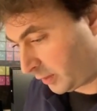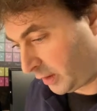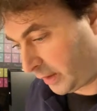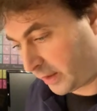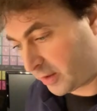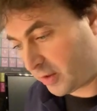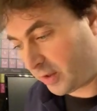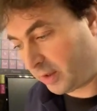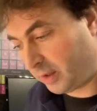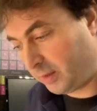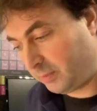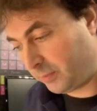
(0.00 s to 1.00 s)

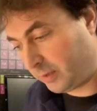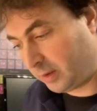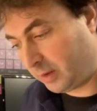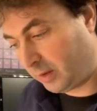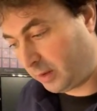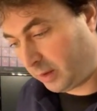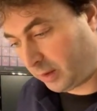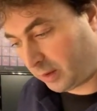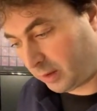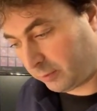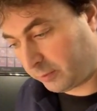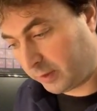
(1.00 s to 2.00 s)
Ij, and
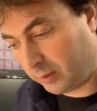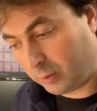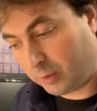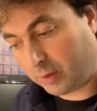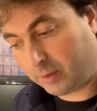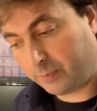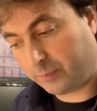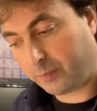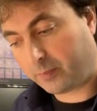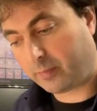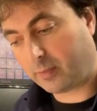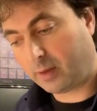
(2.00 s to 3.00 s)
if we look
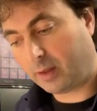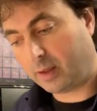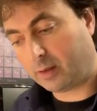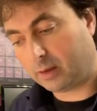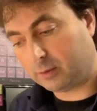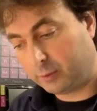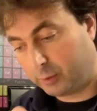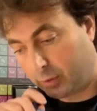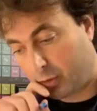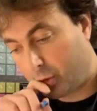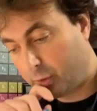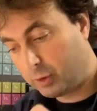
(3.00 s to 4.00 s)
at our
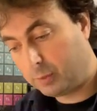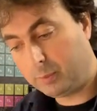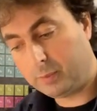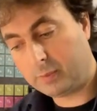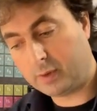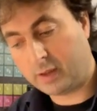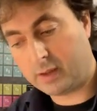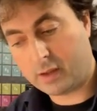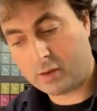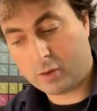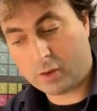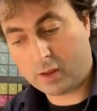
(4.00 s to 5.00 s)
first term, this is
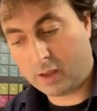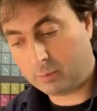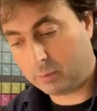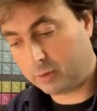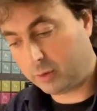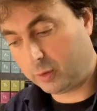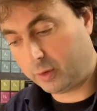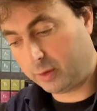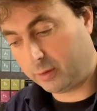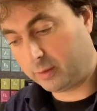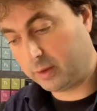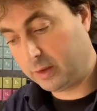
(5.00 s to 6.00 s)
just the
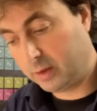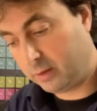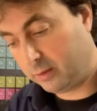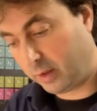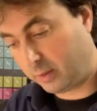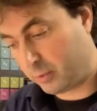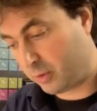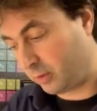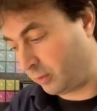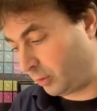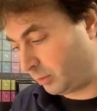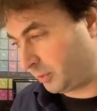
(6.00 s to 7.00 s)
Hamiltonian times an
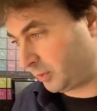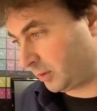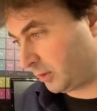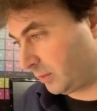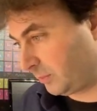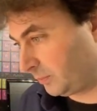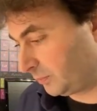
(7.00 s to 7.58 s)
orbital,